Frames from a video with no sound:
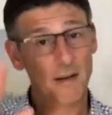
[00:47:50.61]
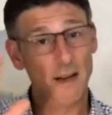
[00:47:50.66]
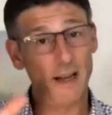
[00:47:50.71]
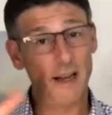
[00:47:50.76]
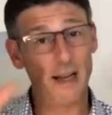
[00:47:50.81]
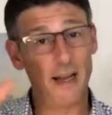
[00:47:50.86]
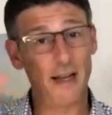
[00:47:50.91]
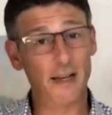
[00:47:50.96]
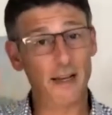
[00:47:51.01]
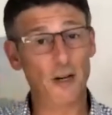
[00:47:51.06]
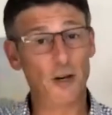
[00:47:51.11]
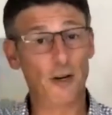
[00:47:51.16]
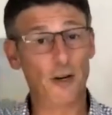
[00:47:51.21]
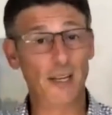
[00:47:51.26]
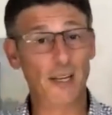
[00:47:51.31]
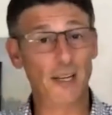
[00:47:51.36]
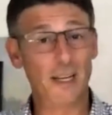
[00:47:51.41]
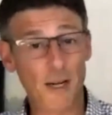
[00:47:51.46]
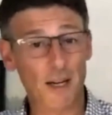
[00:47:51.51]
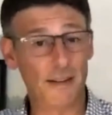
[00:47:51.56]
And your
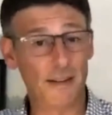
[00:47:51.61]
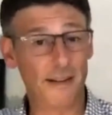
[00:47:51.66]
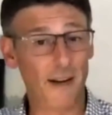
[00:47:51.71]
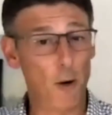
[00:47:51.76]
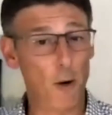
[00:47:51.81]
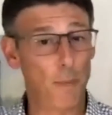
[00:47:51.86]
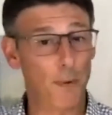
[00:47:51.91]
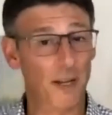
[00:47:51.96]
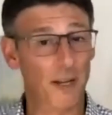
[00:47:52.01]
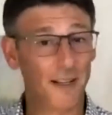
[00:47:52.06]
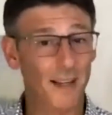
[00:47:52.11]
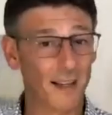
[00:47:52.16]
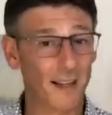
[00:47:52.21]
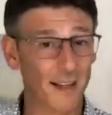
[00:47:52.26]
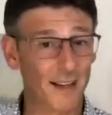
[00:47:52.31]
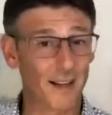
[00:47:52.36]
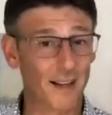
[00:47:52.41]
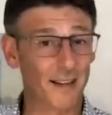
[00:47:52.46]
email, they open it, they click